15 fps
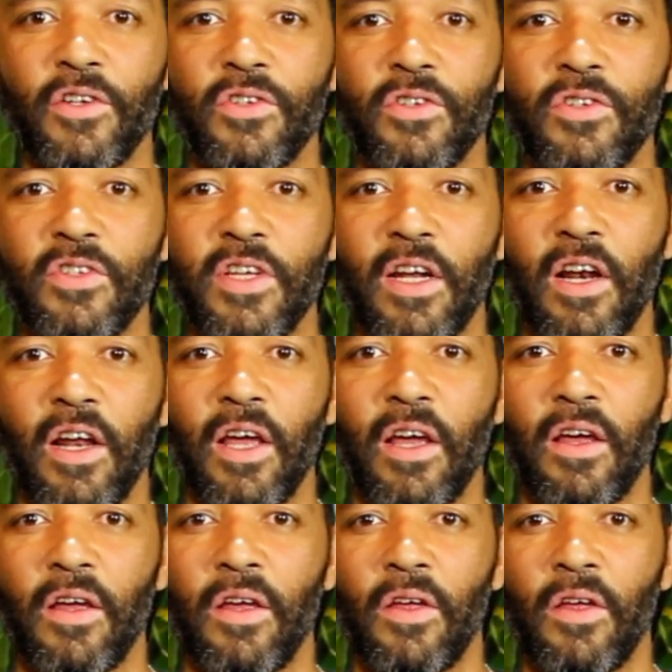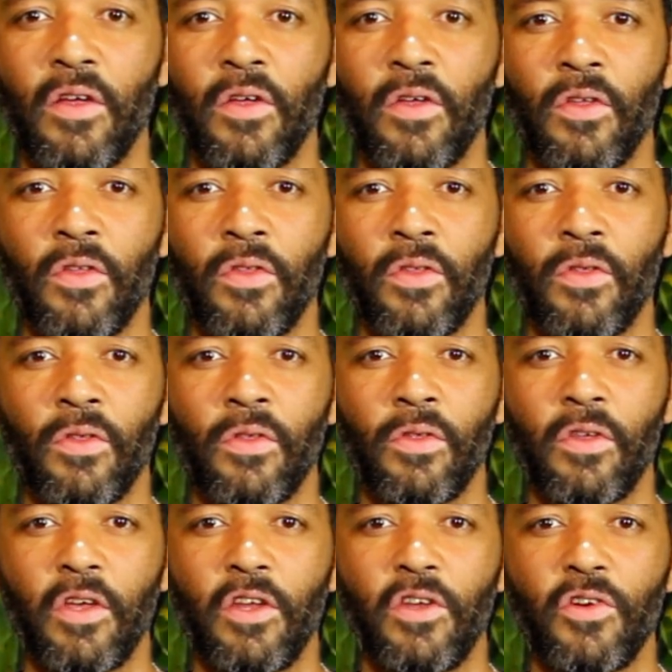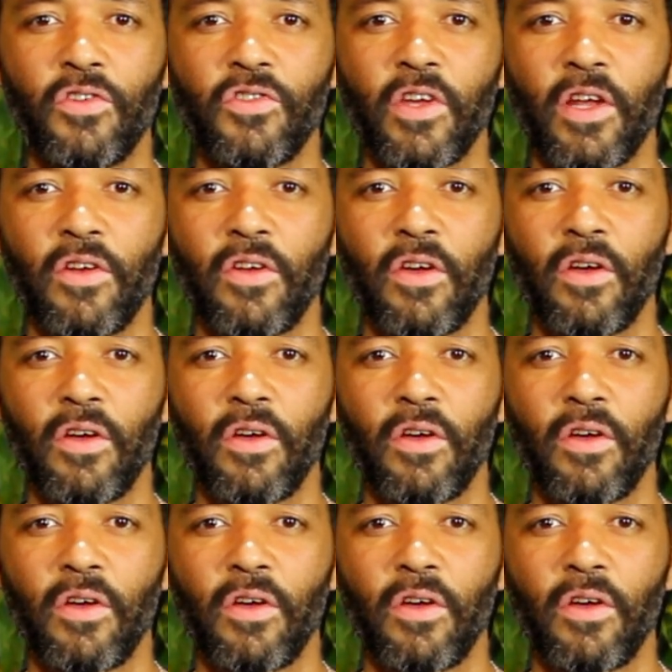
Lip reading: just settling in your center.